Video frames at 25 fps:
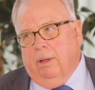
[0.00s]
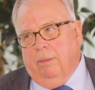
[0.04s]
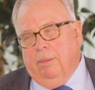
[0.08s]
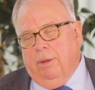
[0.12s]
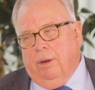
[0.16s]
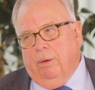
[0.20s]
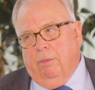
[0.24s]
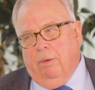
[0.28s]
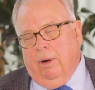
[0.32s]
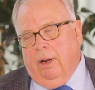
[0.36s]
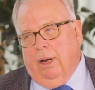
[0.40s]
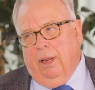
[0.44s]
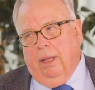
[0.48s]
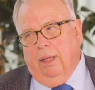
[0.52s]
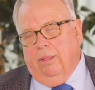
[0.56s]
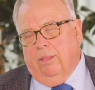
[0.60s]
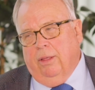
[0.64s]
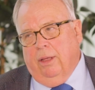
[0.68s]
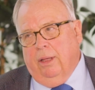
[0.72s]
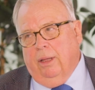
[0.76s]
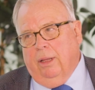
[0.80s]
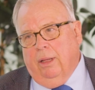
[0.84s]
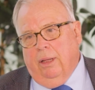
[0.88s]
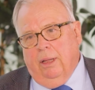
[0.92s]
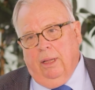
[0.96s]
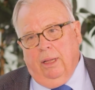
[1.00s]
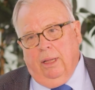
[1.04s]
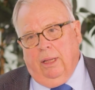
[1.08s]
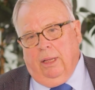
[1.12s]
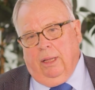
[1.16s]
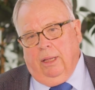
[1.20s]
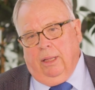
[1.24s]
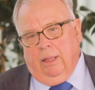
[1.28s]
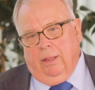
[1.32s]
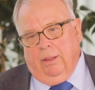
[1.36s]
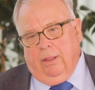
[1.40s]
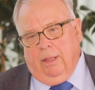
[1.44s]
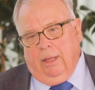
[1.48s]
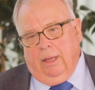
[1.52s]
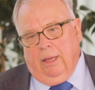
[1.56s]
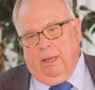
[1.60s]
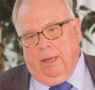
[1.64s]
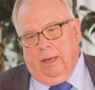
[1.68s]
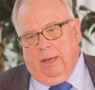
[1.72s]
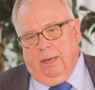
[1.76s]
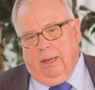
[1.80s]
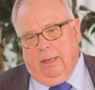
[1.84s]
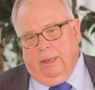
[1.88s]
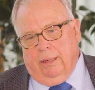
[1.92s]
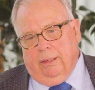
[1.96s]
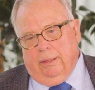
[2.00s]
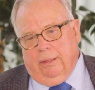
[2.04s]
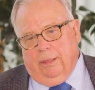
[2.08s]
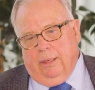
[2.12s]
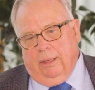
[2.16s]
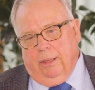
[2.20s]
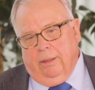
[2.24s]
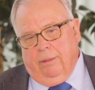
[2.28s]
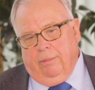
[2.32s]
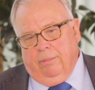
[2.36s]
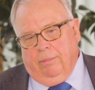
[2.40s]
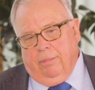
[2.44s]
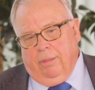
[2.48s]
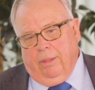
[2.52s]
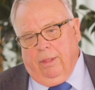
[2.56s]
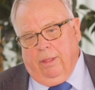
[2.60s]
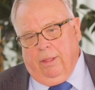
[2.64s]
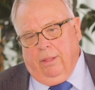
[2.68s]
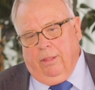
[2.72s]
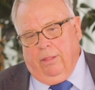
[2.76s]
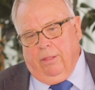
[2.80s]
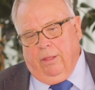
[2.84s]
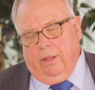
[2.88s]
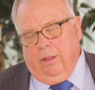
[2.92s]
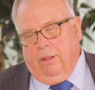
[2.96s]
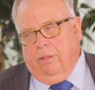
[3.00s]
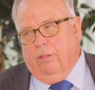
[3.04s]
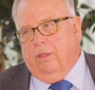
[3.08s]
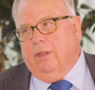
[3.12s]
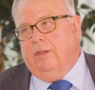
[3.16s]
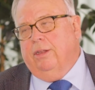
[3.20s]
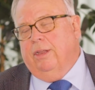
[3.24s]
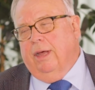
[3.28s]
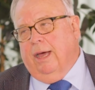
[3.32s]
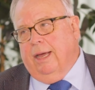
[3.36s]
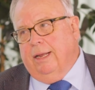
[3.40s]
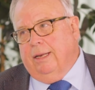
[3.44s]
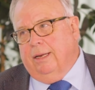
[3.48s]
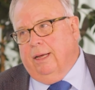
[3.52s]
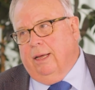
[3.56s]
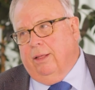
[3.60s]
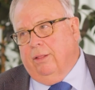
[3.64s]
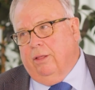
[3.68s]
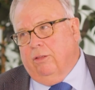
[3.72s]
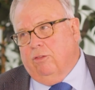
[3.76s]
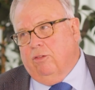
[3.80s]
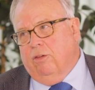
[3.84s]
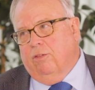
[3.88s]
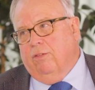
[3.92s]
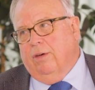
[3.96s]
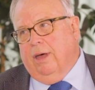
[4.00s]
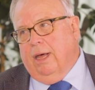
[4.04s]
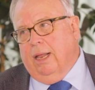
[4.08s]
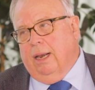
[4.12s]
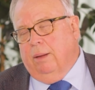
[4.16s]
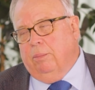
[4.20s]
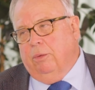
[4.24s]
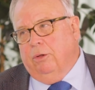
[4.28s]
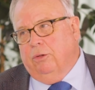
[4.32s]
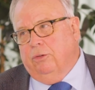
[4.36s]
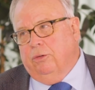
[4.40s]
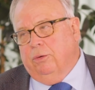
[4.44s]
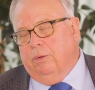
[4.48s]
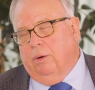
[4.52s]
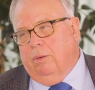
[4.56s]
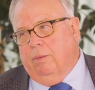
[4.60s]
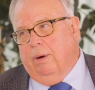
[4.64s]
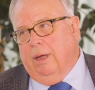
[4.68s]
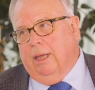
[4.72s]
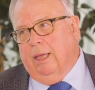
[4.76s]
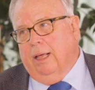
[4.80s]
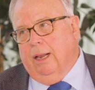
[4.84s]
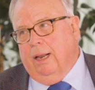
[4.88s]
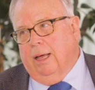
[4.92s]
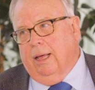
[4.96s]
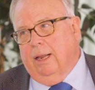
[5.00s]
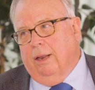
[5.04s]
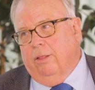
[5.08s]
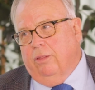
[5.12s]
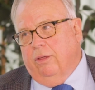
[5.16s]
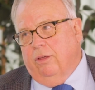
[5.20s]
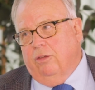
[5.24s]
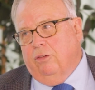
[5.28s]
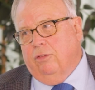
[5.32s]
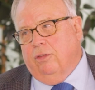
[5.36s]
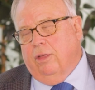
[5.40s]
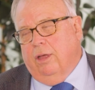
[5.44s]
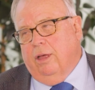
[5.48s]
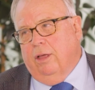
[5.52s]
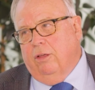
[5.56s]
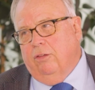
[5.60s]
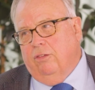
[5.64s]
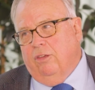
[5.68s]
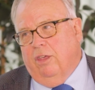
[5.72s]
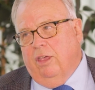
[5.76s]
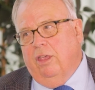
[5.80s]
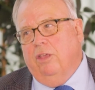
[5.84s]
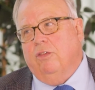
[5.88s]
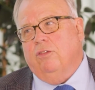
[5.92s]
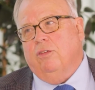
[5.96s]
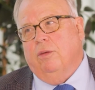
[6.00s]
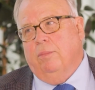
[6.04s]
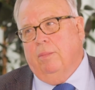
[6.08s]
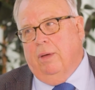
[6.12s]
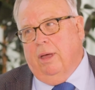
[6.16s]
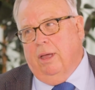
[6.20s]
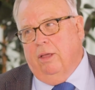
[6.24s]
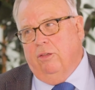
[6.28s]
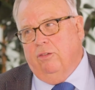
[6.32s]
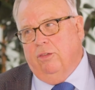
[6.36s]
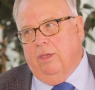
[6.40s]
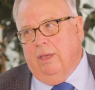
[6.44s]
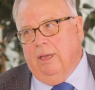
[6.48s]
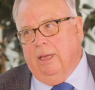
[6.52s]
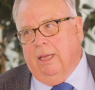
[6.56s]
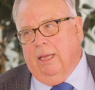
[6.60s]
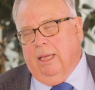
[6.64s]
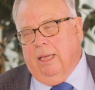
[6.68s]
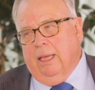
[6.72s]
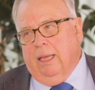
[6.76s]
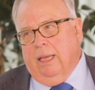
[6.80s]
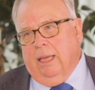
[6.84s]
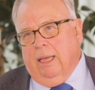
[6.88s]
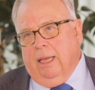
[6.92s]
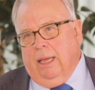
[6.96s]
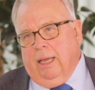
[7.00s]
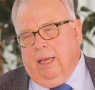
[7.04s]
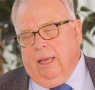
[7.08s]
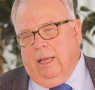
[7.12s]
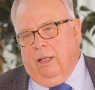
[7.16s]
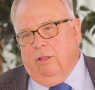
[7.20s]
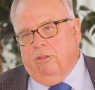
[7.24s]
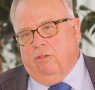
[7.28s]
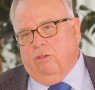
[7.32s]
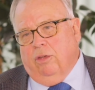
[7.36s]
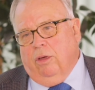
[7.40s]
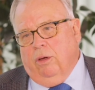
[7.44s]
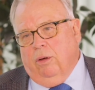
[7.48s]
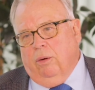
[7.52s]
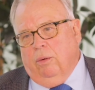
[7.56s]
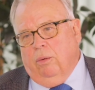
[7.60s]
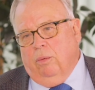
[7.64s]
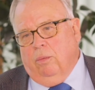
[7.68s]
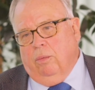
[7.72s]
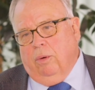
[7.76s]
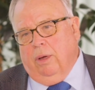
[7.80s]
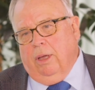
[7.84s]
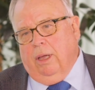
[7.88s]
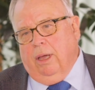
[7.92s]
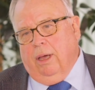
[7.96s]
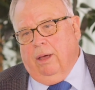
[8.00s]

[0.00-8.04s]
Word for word: I mean, really the the, uh, the the data that's available to a regulator these days is amazing, and so we